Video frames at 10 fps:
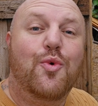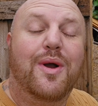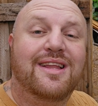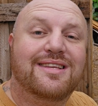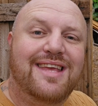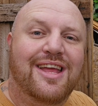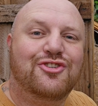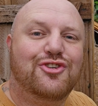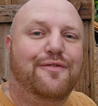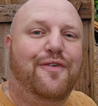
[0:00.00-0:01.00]
an
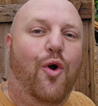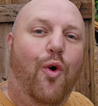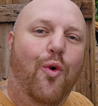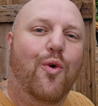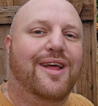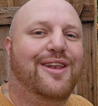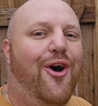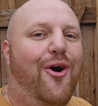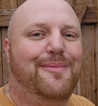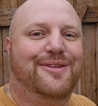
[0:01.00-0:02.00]
essential for all
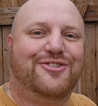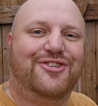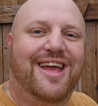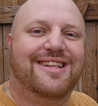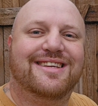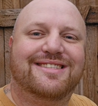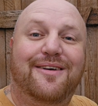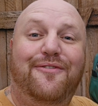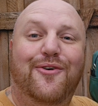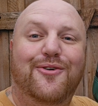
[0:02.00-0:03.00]
allotment sheds is a
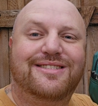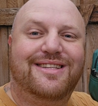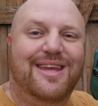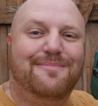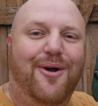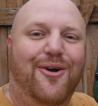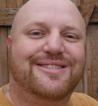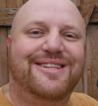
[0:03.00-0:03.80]
first aid box.